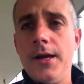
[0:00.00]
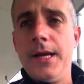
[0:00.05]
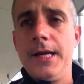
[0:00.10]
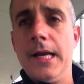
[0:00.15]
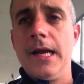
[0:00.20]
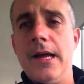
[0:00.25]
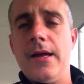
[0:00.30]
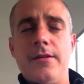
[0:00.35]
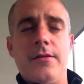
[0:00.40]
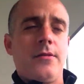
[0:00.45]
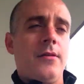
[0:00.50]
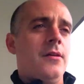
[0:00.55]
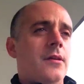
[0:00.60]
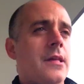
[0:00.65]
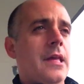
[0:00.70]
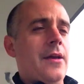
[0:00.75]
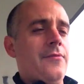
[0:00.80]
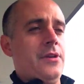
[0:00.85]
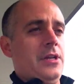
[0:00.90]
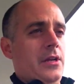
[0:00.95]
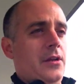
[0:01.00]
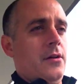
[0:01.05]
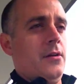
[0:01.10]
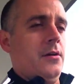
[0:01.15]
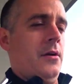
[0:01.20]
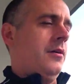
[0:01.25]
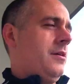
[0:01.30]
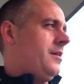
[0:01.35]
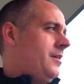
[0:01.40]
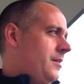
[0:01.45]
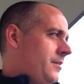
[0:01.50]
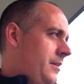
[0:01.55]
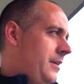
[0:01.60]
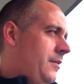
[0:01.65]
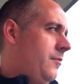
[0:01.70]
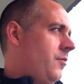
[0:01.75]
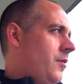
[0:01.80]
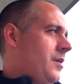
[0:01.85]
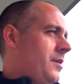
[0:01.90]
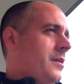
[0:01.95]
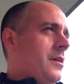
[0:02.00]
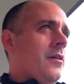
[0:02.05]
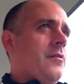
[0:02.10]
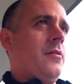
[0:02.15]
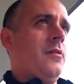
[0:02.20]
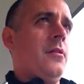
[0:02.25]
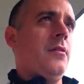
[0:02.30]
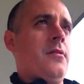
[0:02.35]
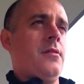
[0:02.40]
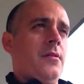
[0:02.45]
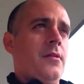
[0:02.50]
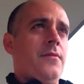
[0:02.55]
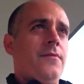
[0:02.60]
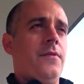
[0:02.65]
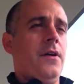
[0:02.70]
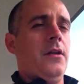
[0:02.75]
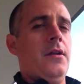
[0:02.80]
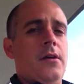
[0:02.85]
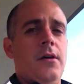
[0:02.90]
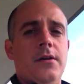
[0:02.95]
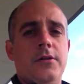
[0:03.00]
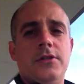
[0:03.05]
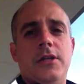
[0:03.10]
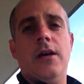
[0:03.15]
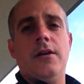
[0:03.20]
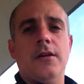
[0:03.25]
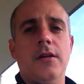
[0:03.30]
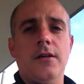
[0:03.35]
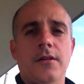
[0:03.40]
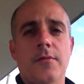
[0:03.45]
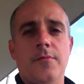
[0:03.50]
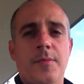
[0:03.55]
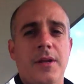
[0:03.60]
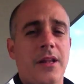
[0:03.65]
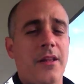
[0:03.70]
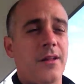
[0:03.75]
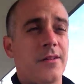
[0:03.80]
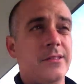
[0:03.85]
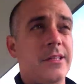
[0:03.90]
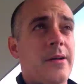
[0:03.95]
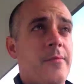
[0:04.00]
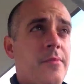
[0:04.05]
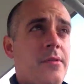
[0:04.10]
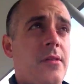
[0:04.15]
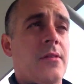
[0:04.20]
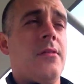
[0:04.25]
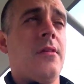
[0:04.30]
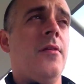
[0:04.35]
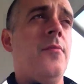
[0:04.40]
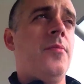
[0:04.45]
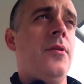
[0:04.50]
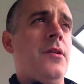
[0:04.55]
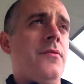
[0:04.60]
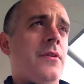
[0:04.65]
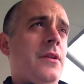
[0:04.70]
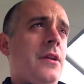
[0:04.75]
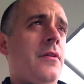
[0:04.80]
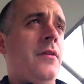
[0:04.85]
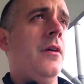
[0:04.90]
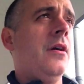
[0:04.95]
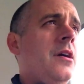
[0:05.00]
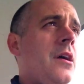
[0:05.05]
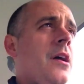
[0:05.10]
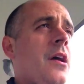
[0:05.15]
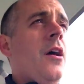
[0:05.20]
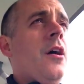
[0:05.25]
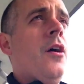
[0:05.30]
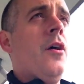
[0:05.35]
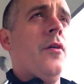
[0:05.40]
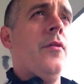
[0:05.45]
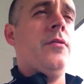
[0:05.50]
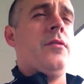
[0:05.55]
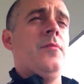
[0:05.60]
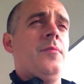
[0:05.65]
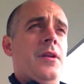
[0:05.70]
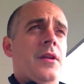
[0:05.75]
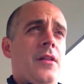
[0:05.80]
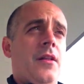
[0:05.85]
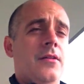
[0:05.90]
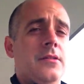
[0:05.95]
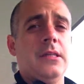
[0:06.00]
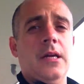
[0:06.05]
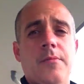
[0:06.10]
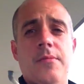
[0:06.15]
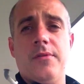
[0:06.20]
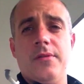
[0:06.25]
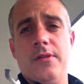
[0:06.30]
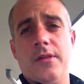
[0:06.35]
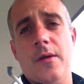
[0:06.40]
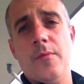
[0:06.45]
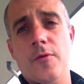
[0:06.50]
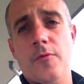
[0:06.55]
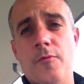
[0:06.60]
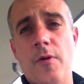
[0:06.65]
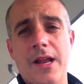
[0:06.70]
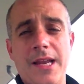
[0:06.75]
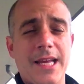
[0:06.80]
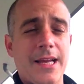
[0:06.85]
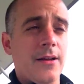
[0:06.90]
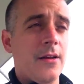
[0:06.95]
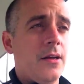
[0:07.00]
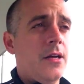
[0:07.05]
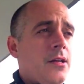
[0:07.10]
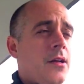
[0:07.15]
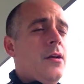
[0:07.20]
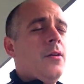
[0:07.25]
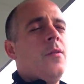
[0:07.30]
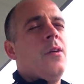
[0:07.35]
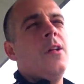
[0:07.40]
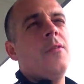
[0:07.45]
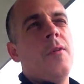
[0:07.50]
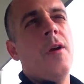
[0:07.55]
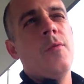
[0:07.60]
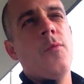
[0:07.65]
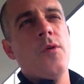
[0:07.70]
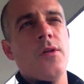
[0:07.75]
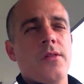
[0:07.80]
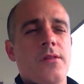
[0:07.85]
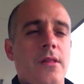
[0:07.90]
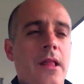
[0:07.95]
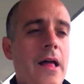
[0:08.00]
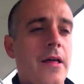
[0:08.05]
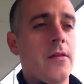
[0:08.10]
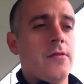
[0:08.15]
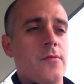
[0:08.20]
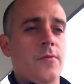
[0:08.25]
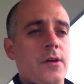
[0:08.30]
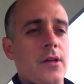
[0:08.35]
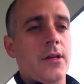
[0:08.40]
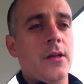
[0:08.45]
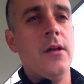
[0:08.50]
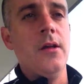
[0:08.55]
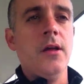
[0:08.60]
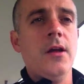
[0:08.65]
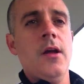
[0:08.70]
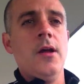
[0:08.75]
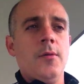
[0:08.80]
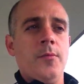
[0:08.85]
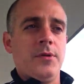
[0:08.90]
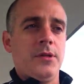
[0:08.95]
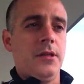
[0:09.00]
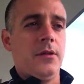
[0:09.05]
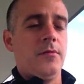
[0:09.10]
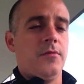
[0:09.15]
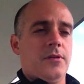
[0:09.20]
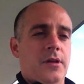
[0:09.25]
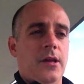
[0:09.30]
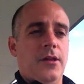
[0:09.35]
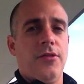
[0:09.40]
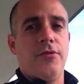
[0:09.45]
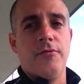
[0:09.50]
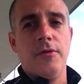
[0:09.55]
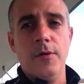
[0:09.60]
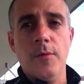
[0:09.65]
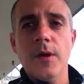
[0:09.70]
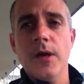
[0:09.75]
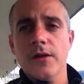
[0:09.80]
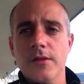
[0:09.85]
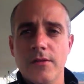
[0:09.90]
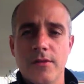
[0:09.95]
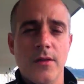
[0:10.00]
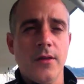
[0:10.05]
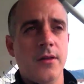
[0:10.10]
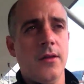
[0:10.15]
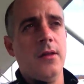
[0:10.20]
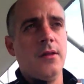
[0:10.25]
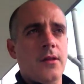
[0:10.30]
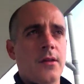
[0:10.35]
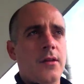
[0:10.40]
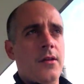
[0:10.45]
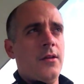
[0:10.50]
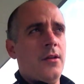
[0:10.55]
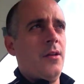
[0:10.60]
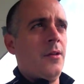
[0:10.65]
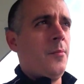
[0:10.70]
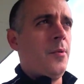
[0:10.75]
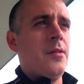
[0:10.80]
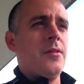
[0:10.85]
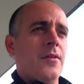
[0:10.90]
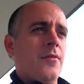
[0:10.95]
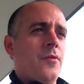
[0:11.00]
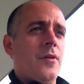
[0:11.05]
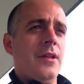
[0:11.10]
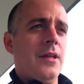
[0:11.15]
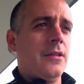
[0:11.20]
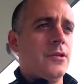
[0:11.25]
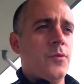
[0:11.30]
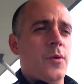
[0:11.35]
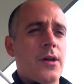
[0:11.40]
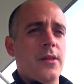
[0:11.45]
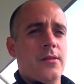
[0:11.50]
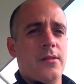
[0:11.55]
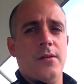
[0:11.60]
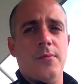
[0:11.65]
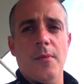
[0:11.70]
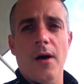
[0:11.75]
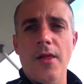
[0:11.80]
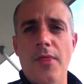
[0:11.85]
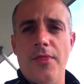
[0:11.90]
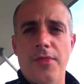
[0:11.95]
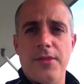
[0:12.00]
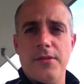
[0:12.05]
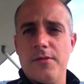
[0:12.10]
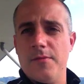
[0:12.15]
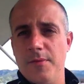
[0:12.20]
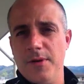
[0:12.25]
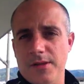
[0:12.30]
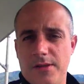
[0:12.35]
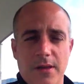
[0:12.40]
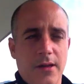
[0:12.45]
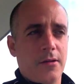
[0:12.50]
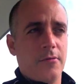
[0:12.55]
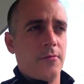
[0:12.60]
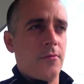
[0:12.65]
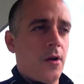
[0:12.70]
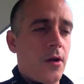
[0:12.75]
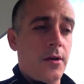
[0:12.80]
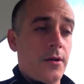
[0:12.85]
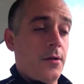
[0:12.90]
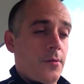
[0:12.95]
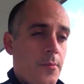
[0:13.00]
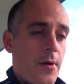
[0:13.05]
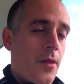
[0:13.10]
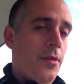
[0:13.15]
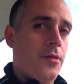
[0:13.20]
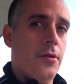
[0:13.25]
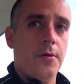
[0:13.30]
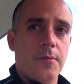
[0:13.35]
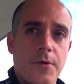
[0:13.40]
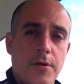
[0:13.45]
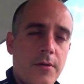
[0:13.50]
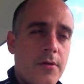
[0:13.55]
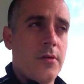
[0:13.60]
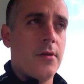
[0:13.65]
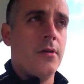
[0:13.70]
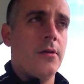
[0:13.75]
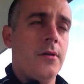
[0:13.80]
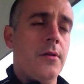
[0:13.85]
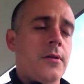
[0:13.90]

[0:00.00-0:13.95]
Hey guys, Kevin here on the Run Cause It's Fun channel. Been a long time since I put a video here. Also been a long time since I've been running. Well, I ran once last week, but then there was like 3 weeks. Basically I've run like twice in a month. This is my second run in a month almost.